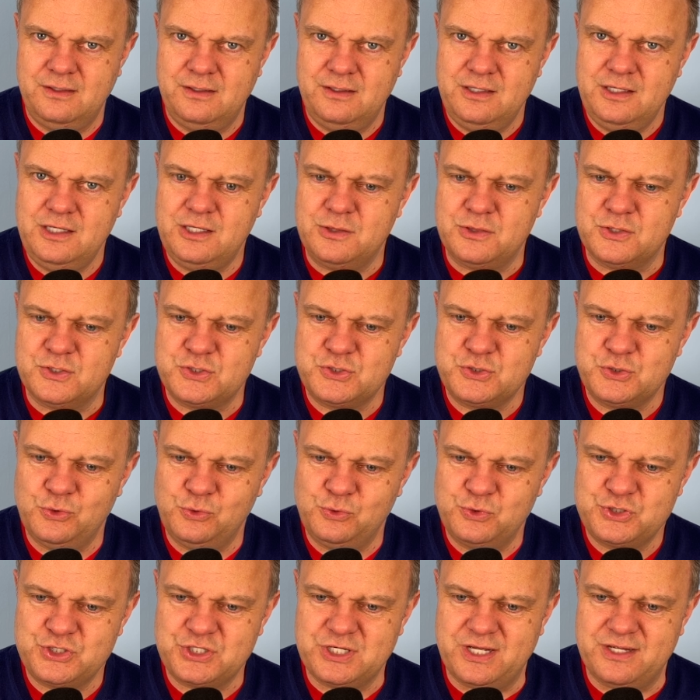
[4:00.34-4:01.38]
in the tool
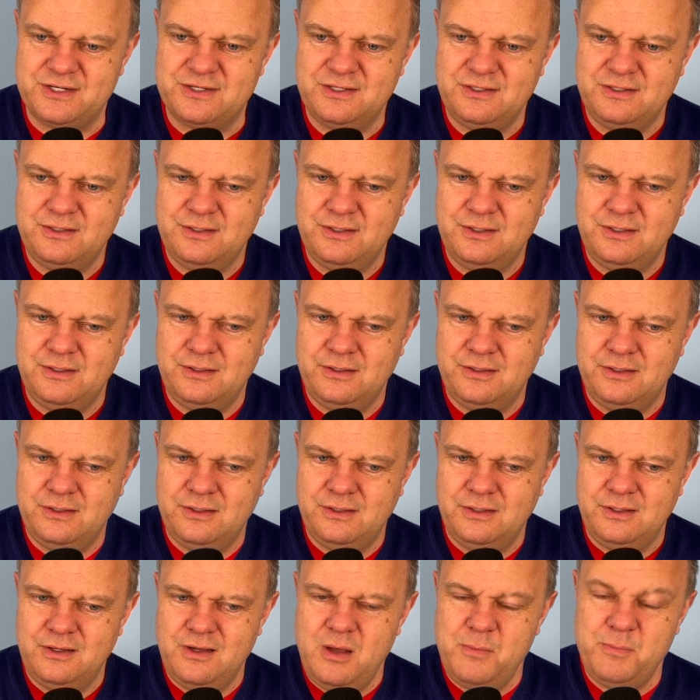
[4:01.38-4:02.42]
shed,
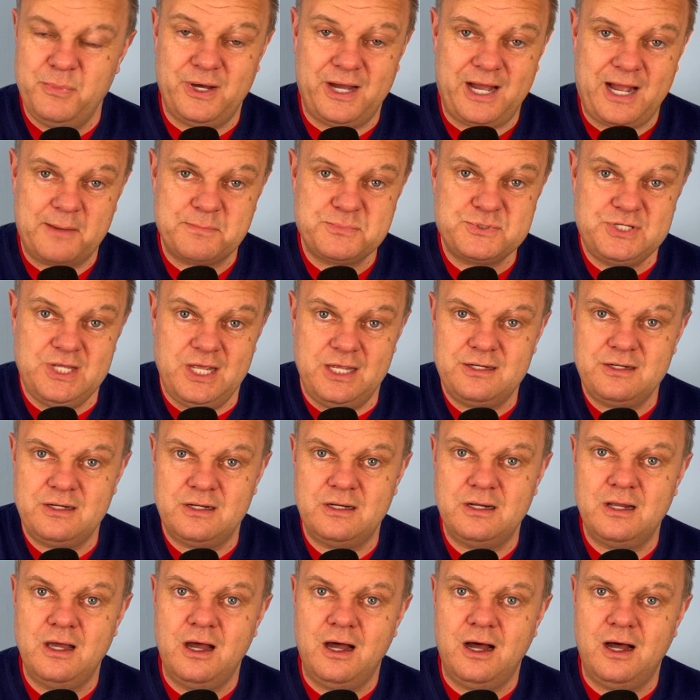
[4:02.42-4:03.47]
perhaps
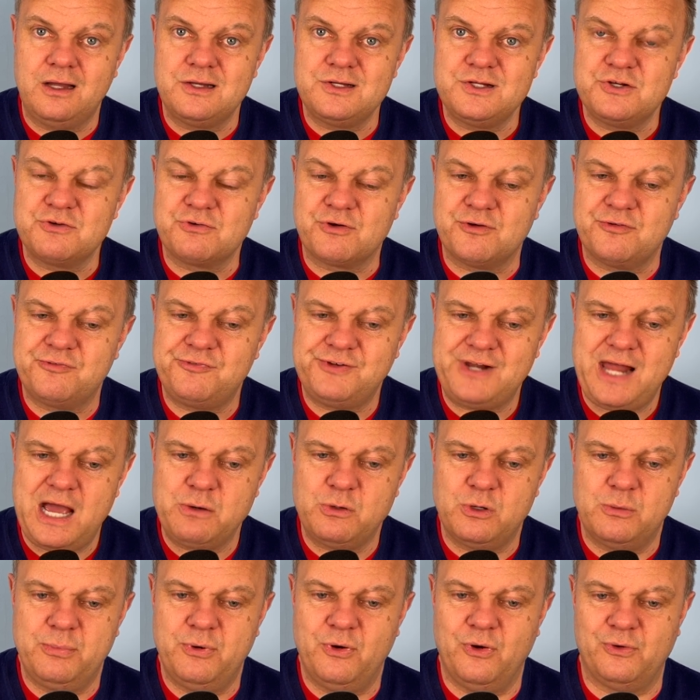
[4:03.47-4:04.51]
hidden under a flower
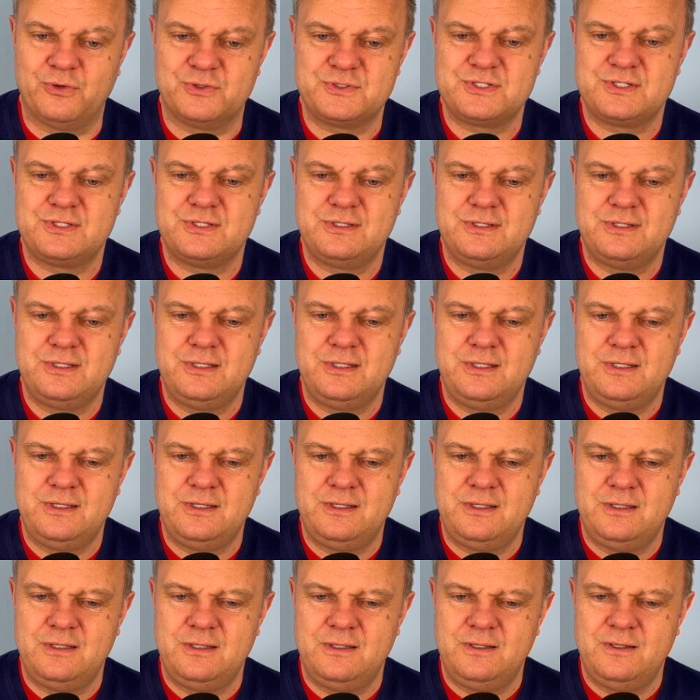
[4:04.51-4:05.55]
pot.
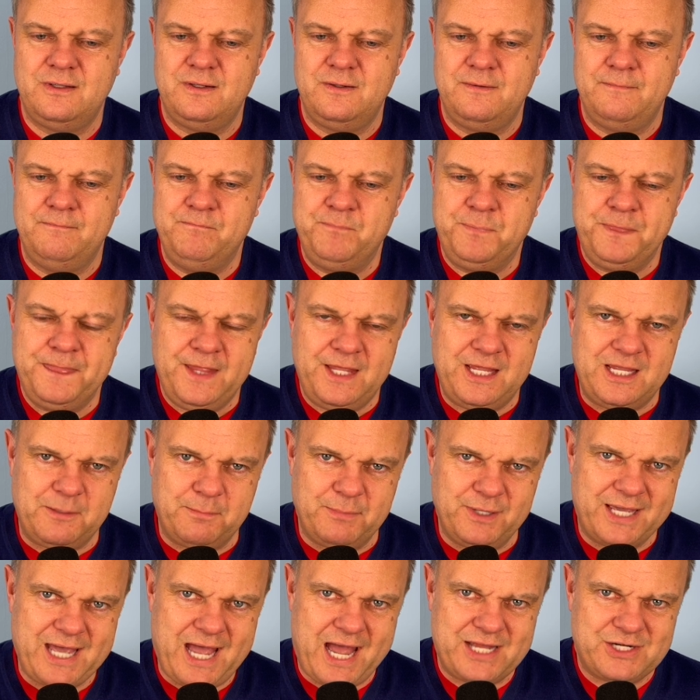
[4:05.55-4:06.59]
He
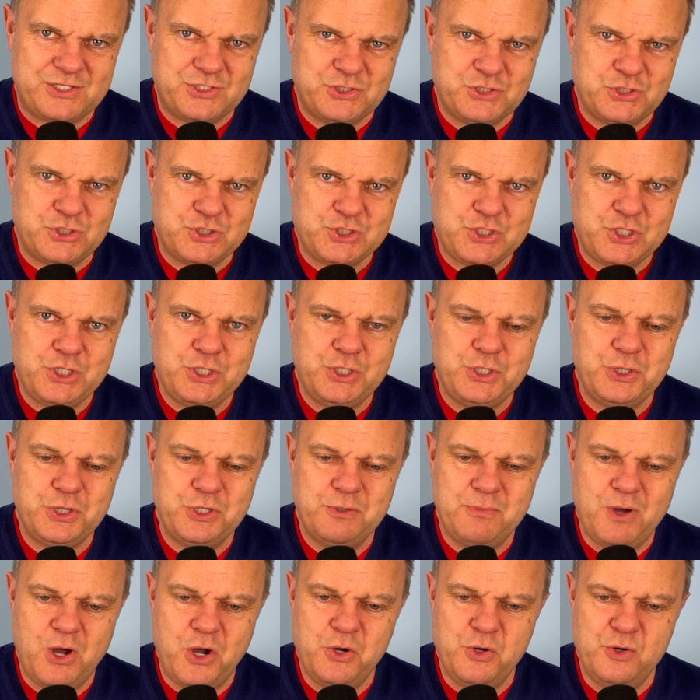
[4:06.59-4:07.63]
began to turn them
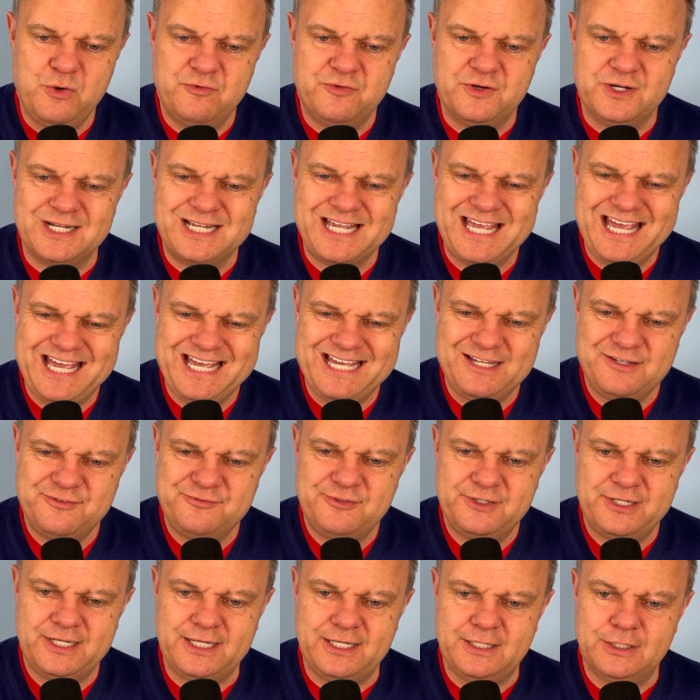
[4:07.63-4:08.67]
over
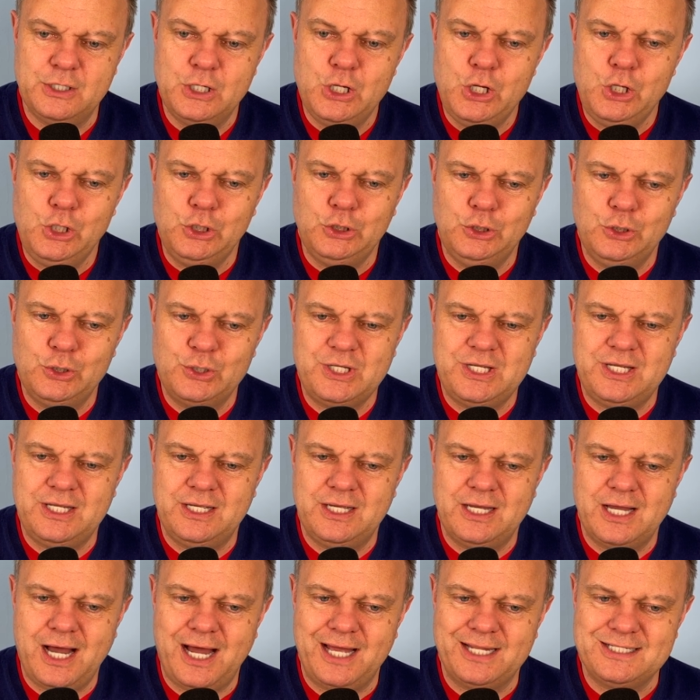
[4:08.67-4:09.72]
carefully,
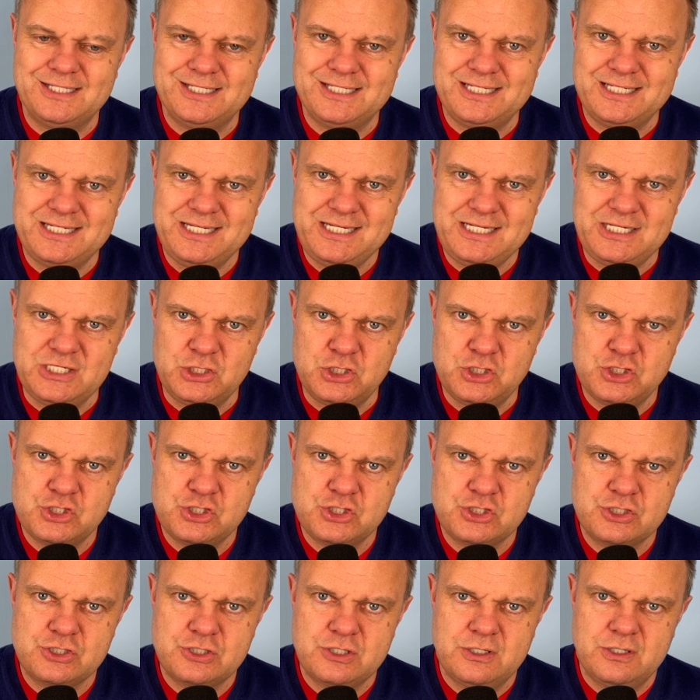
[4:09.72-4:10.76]
looking under
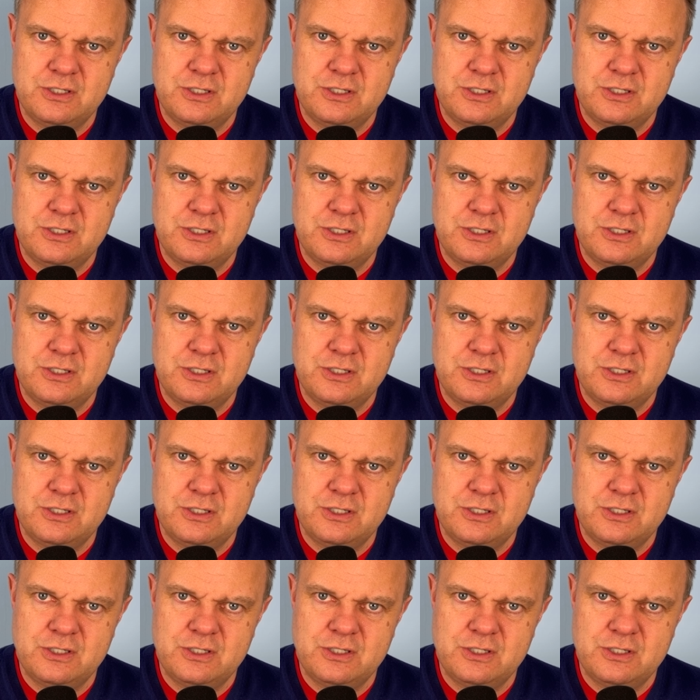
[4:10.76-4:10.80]
each.